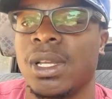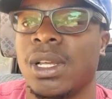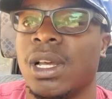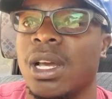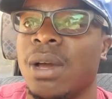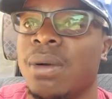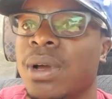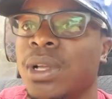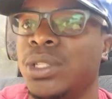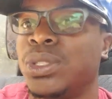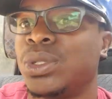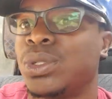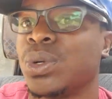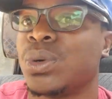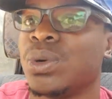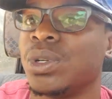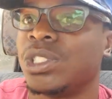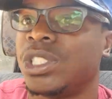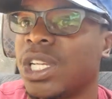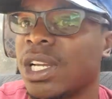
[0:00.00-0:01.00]
I want you to
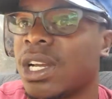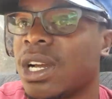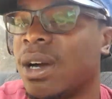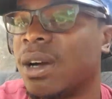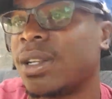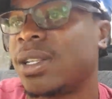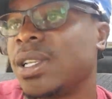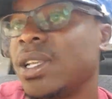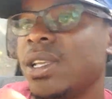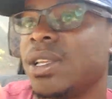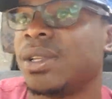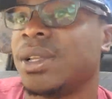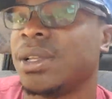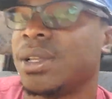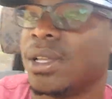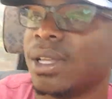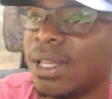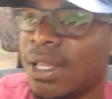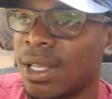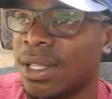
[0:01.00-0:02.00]
go check out,
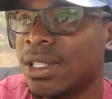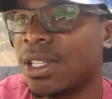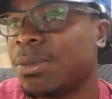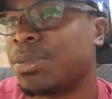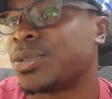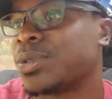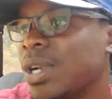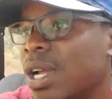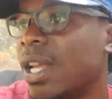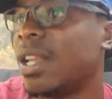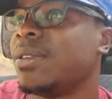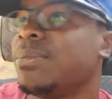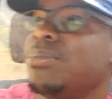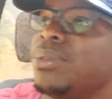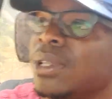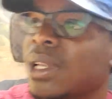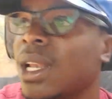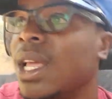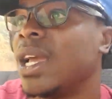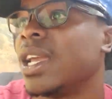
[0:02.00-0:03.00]
subscribe,
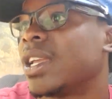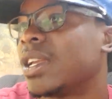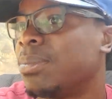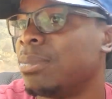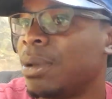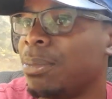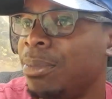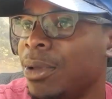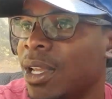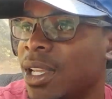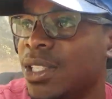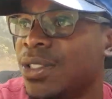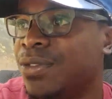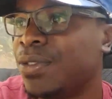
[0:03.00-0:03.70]
like my page,